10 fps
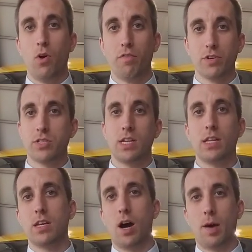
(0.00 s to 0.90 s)

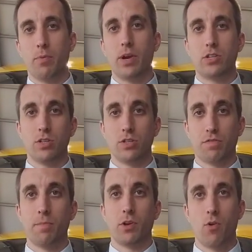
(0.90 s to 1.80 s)
oversee the operations
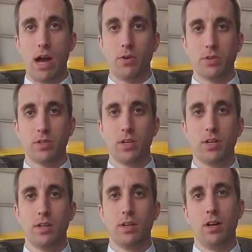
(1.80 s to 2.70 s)
from the ground
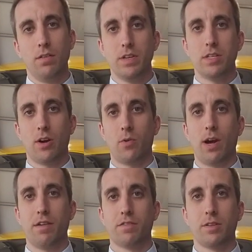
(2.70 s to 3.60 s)
of these
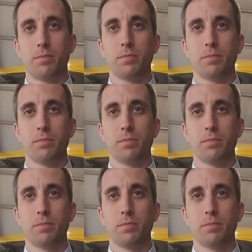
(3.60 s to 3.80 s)
aircraft.